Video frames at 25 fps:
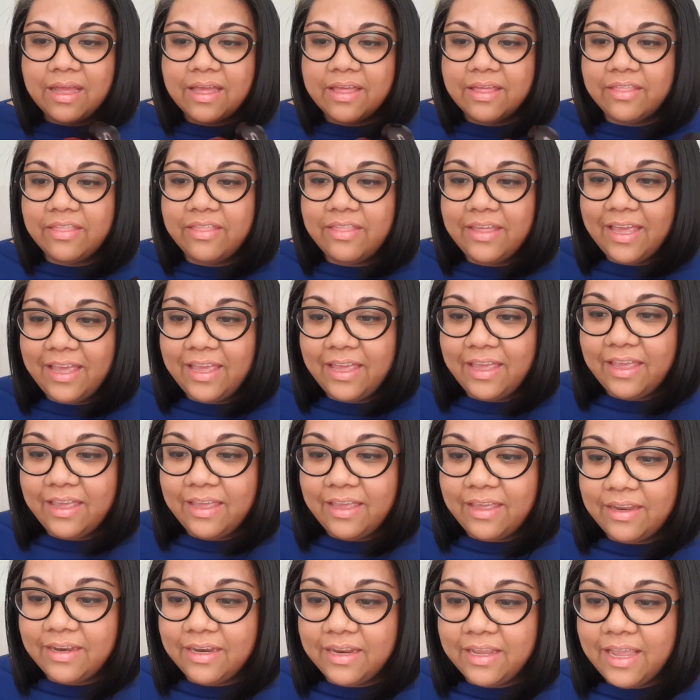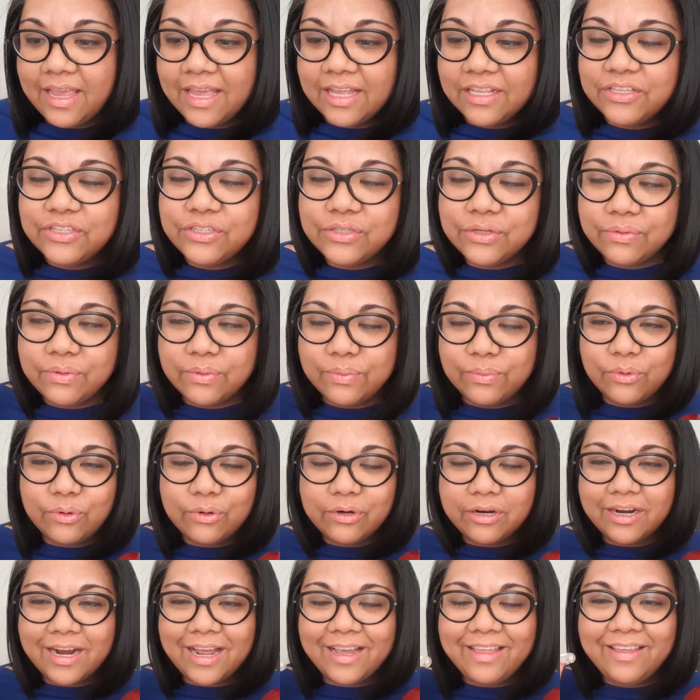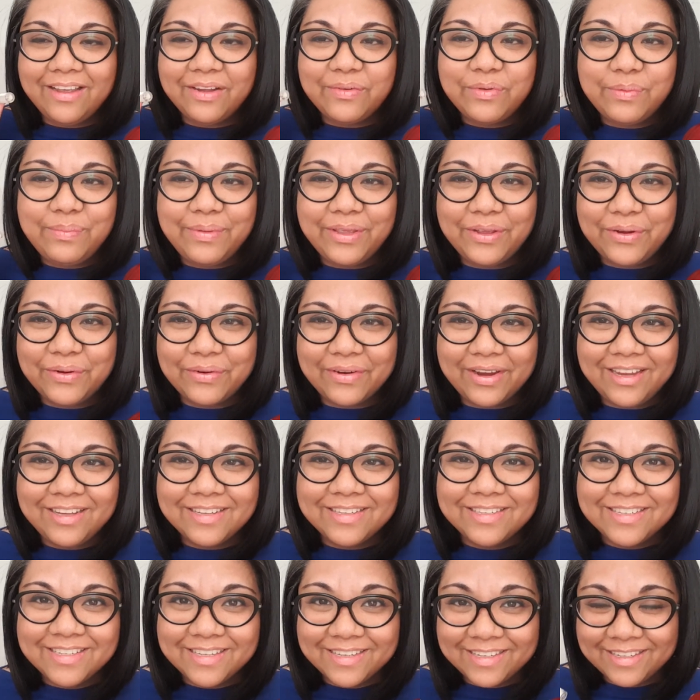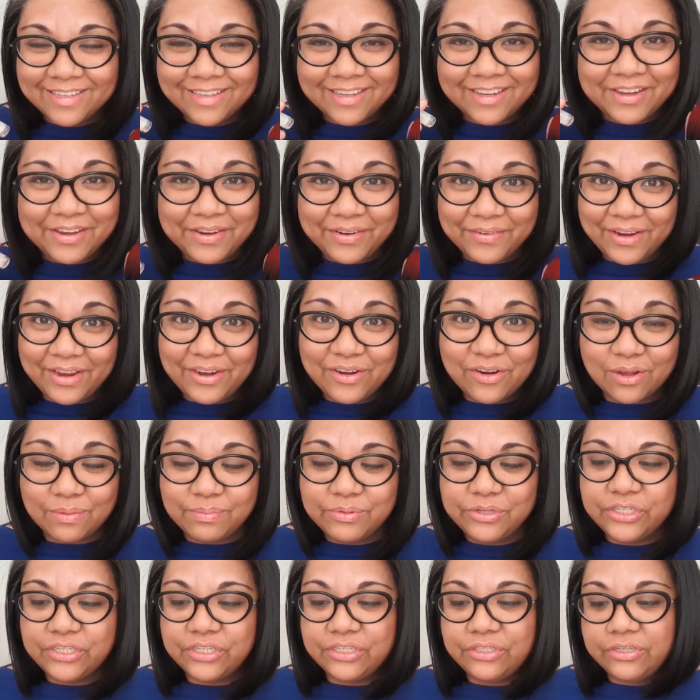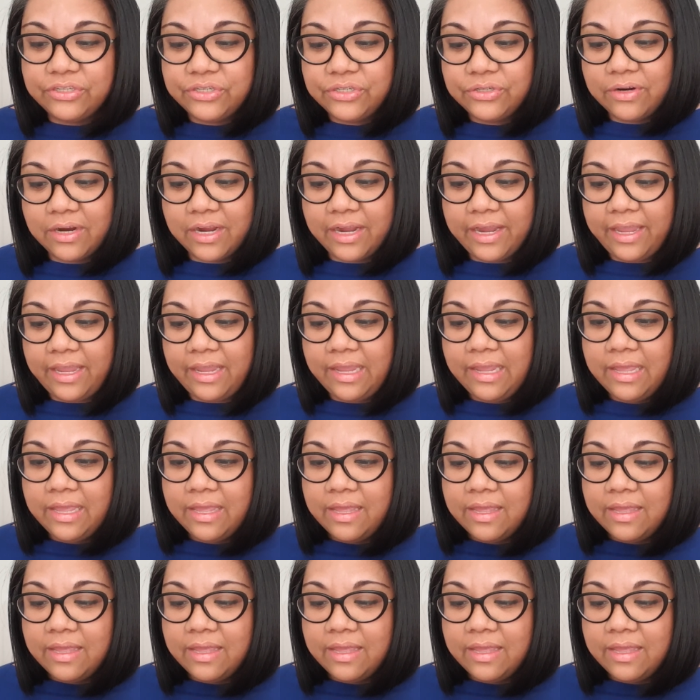then Kenzo Amour, I think, would be a great, great option to try.